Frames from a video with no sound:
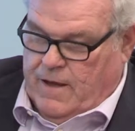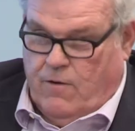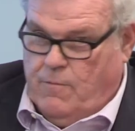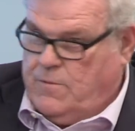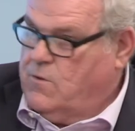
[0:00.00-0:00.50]

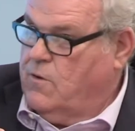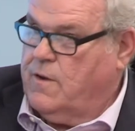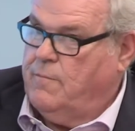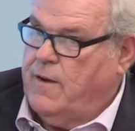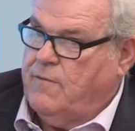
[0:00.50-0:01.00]
I remember
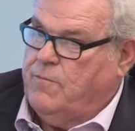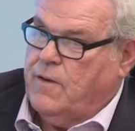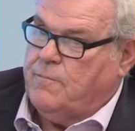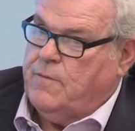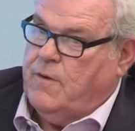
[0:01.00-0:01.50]
talking to Mayor
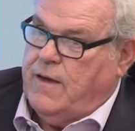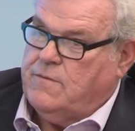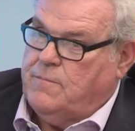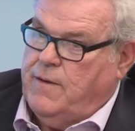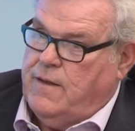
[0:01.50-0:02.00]
Phillip
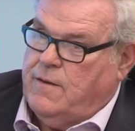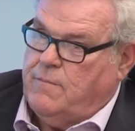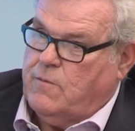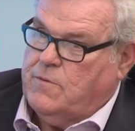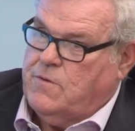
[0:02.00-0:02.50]
as the
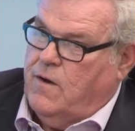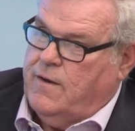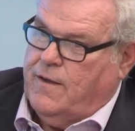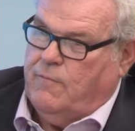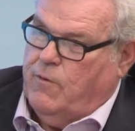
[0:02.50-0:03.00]
pandemic was
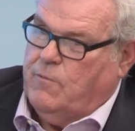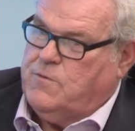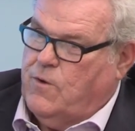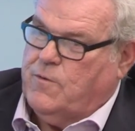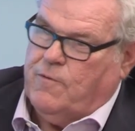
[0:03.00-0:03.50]
starting, and we were
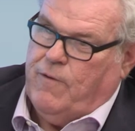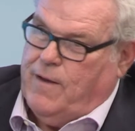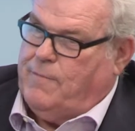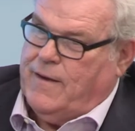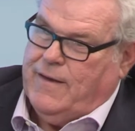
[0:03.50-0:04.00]
joking
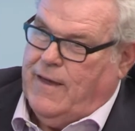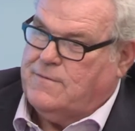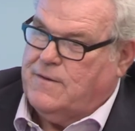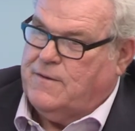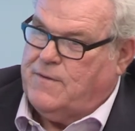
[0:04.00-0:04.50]
around about
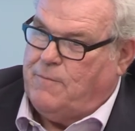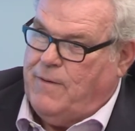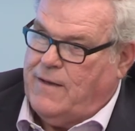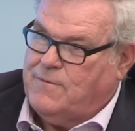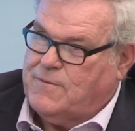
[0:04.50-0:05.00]
canceling the St.
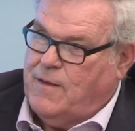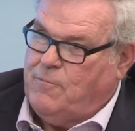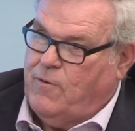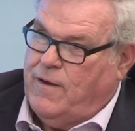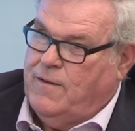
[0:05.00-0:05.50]
Patrick's Day
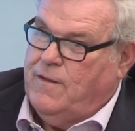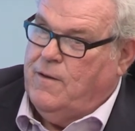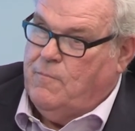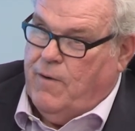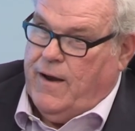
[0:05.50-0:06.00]
Parade.
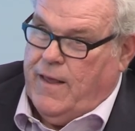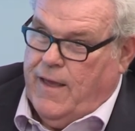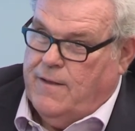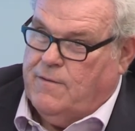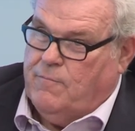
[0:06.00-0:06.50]
By the
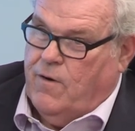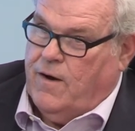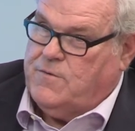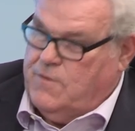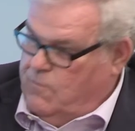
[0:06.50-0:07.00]
end of
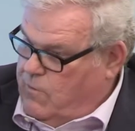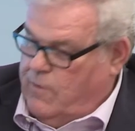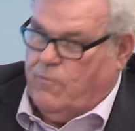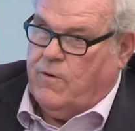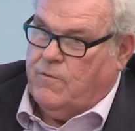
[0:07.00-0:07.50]
March, we
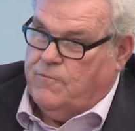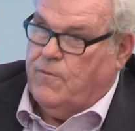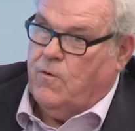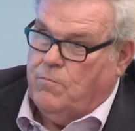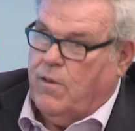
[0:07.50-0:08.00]
were in a
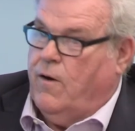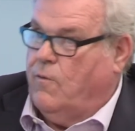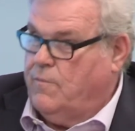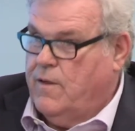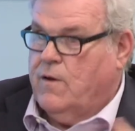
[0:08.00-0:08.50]
full-blown,